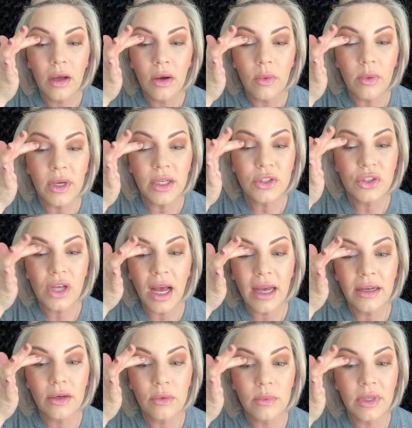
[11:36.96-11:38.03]
which I
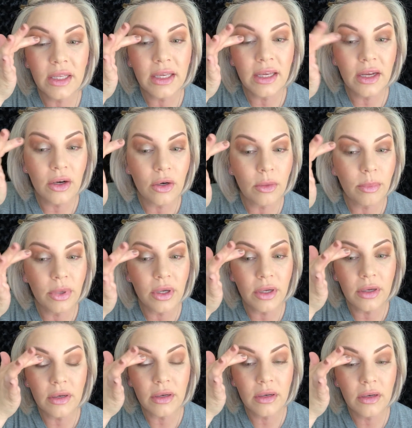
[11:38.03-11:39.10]
don't really care to
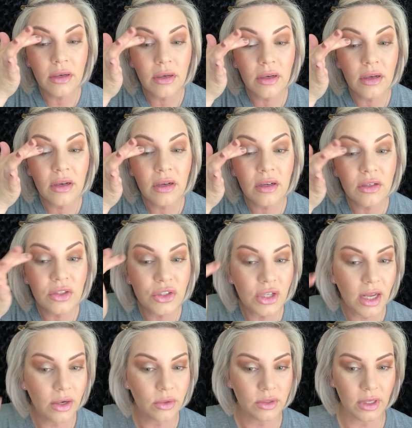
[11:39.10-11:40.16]
put
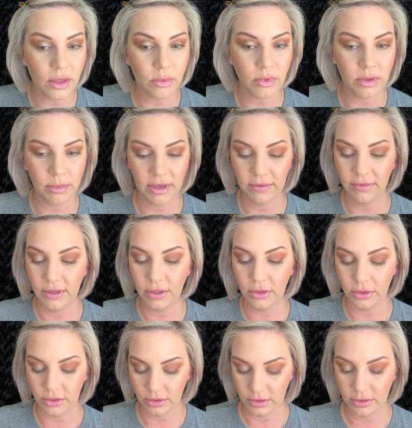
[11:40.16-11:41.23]
shadows on with my
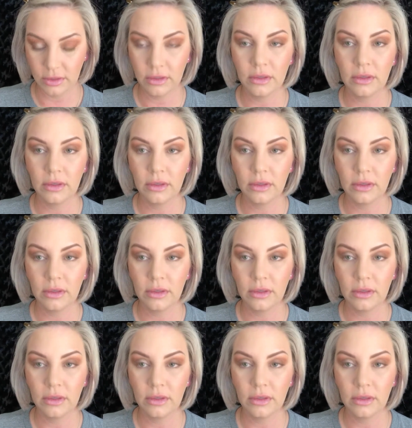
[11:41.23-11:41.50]
fingers.